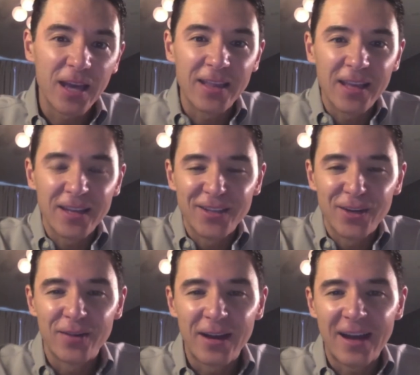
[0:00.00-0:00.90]
And then, you
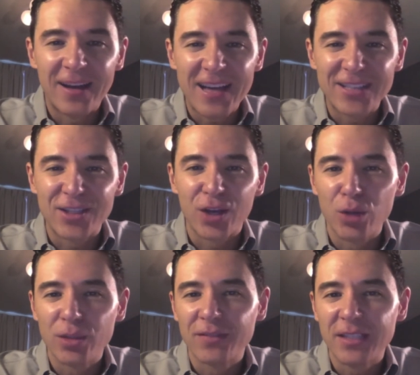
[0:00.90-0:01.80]
know, uh, as the
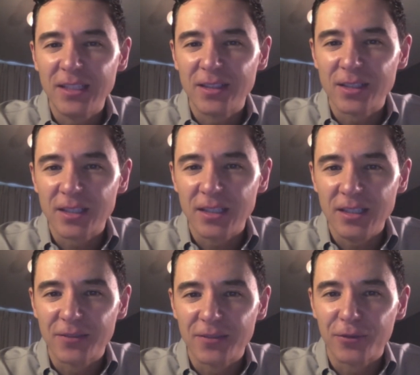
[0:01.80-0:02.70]
host of
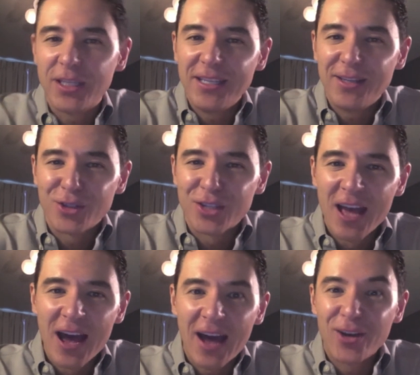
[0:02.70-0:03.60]
TLC's Freaky Eaters,
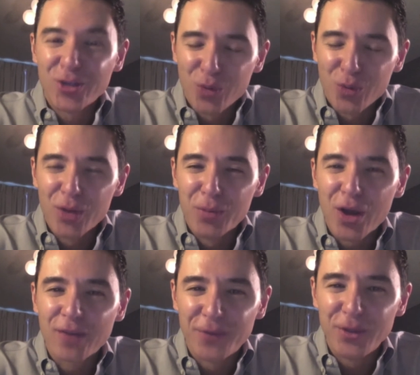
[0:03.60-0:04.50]
I also wrote a book
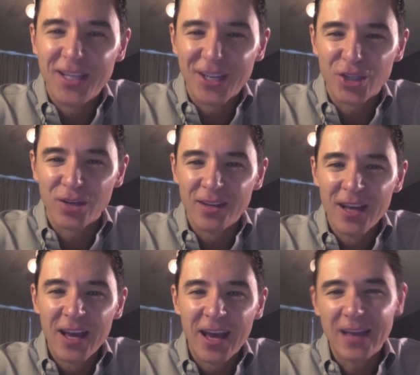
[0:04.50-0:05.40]
on food addiction,
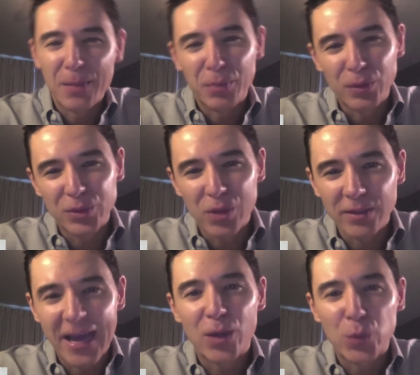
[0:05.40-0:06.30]
and that book was called
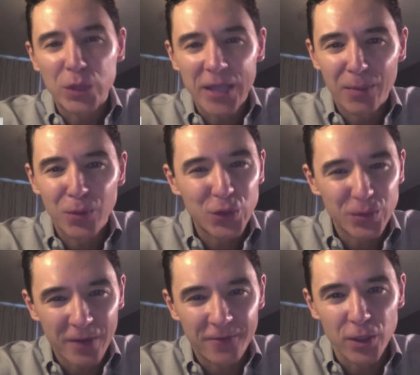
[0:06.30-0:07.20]
Diet Rehab, which is
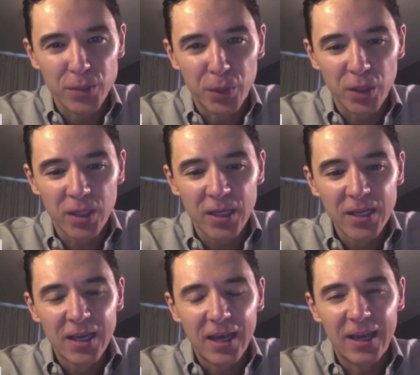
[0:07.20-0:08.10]
my first book.
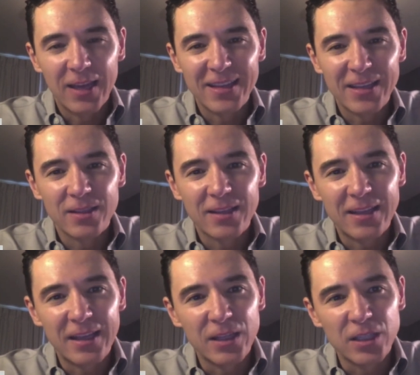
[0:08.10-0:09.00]
Uh-huh. And
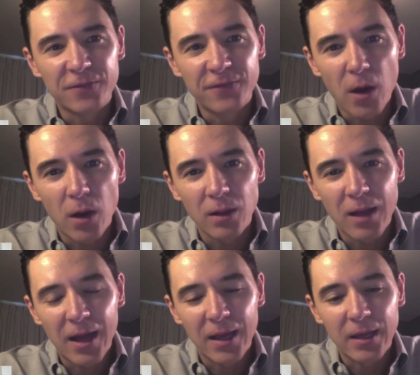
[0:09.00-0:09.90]
and then this fall,
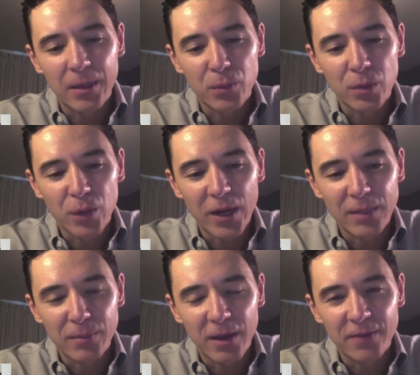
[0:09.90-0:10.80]
I am
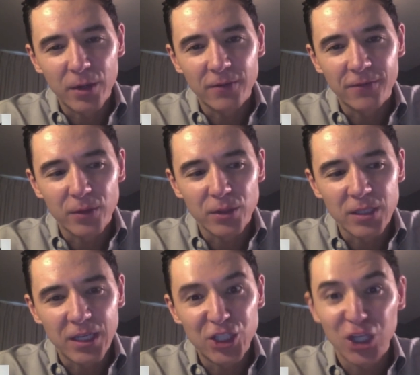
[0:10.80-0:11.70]
writing my very first
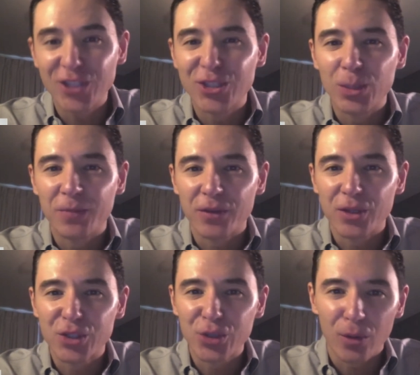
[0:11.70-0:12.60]
uh, Chicken Soup for the
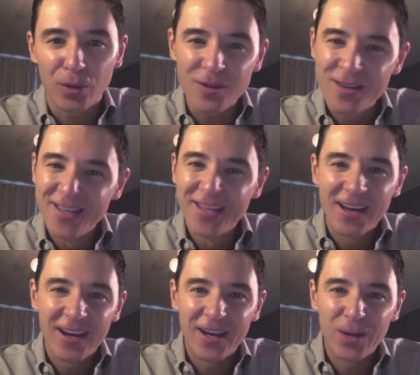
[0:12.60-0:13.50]
Soul, uh-huh. uh,
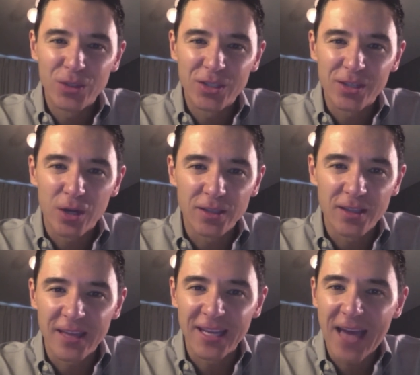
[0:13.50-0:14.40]
ah. which is called
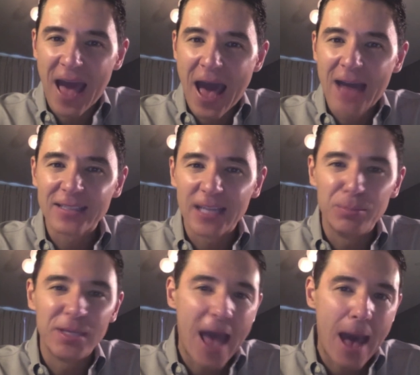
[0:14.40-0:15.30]
Think, Act, and
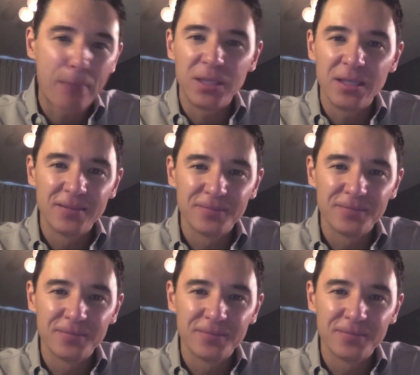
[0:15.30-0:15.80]
Be Happy.